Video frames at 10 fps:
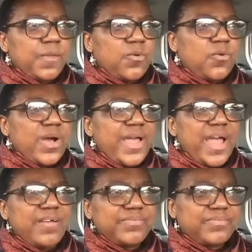or I
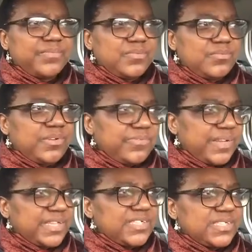have
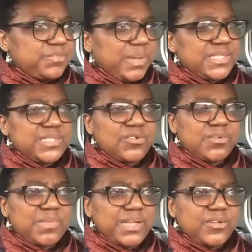reflections based
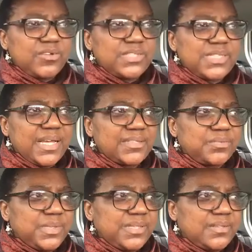on my
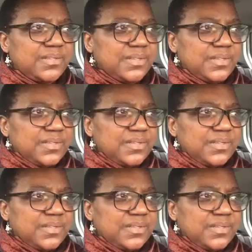contact with